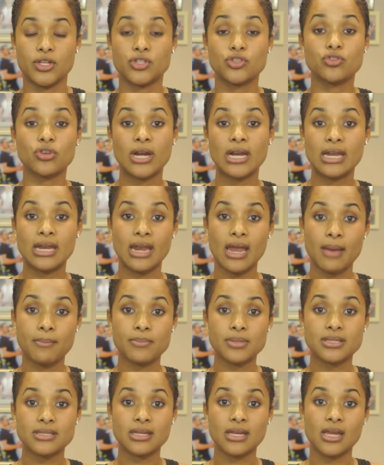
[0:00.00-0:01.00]
Australian
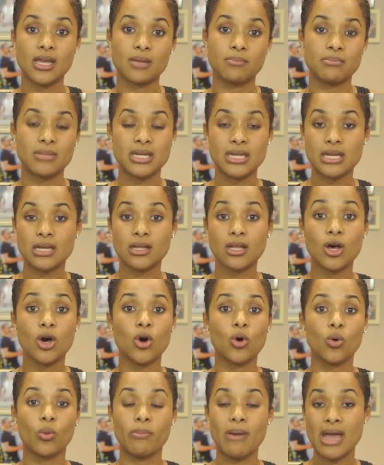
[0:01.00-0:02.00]
embassy in
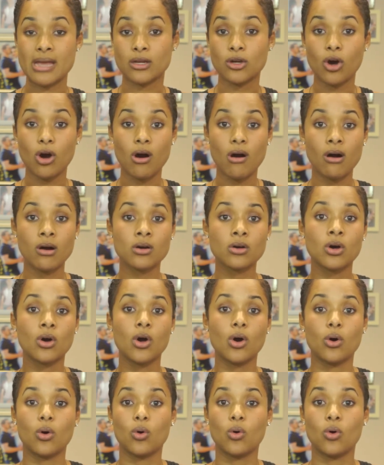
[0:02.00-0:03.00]
Manila or Bangkok
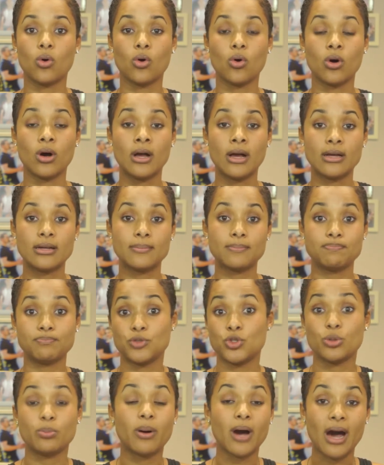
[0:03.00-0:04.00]
or
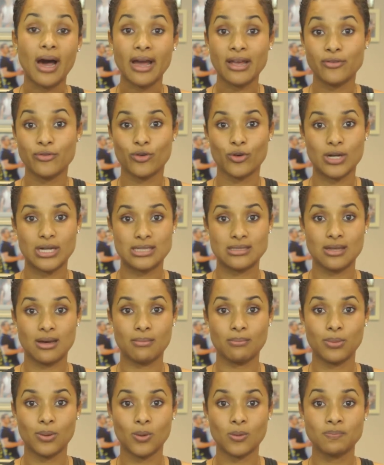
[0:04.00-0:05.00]
Dubai, for
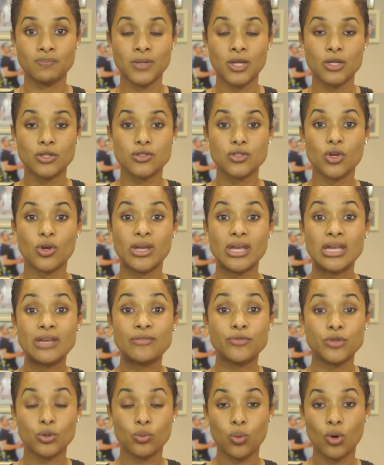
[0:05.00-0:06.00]
example. So
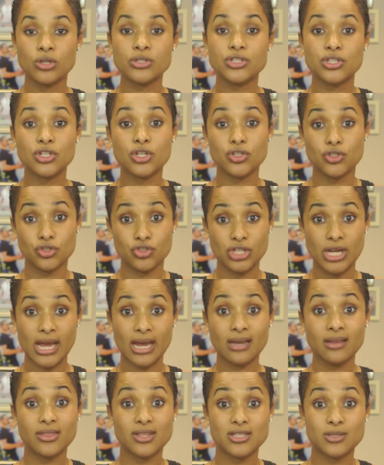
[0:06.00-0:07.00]
if you want to
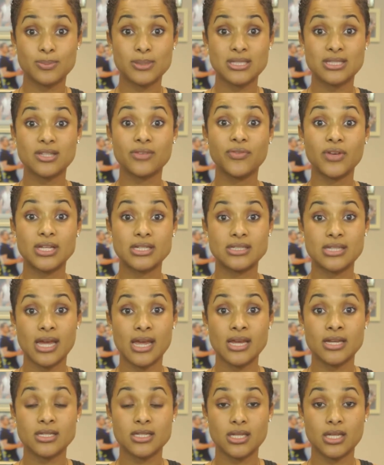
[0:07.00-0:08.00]
check the specific
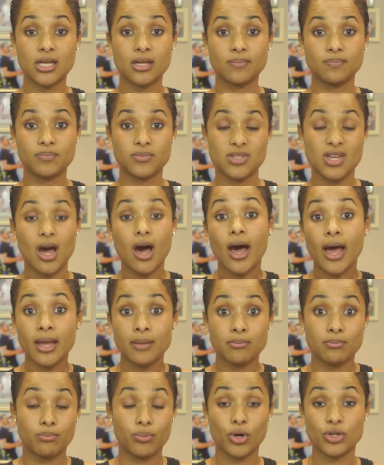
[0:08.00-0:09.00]
date,
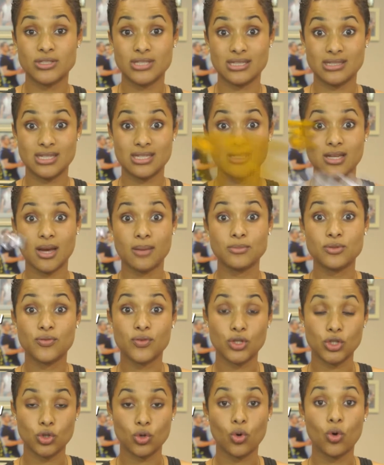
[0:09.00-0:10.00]
processing times for
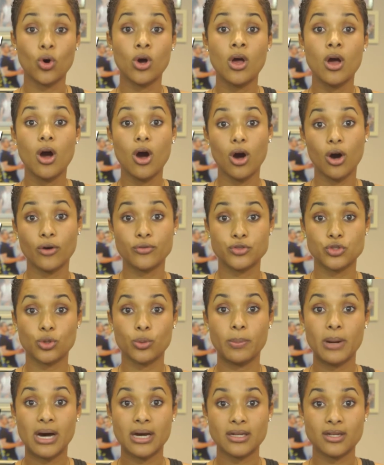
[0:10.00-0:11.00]
your offshore
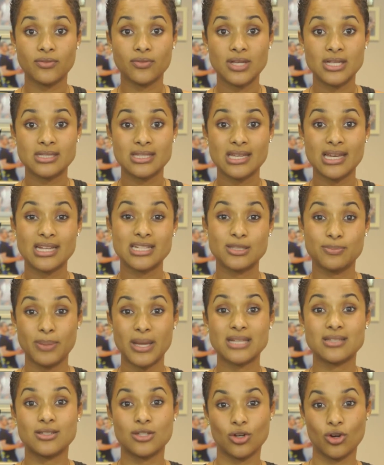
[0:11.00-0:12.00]
partner visa, it's
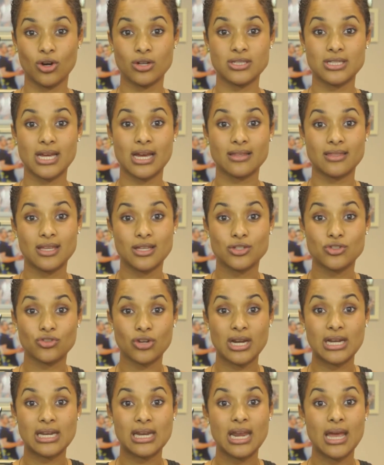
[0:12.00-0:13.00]
best to contact the
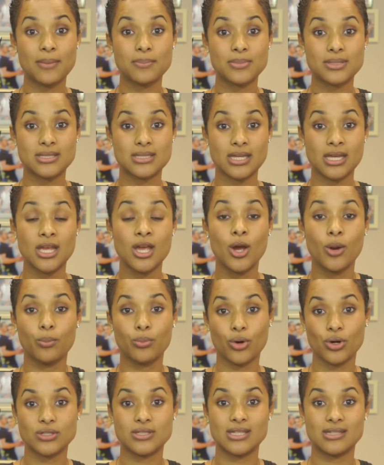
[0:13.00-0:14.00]
Australian Embassy
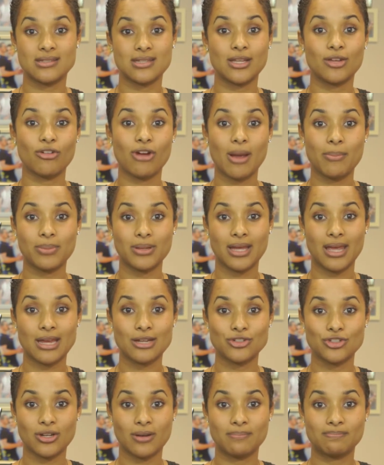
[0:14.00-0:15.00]
processing your
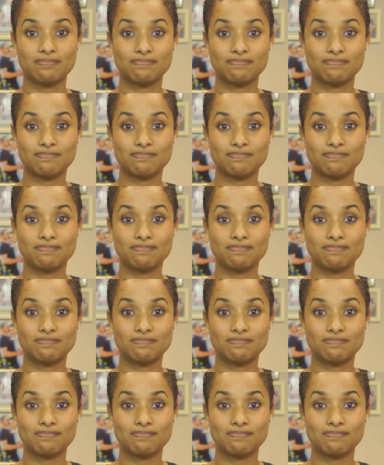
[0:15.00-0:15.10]
application.